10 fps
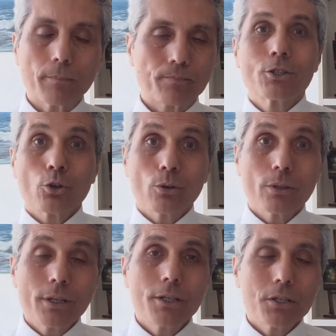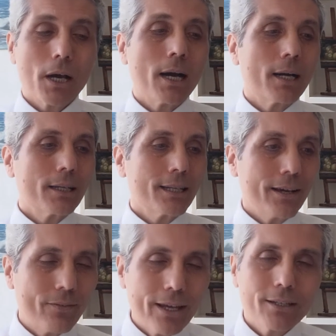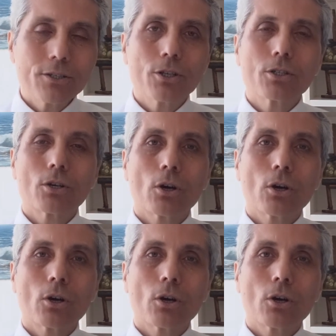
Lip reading: So these are the advantages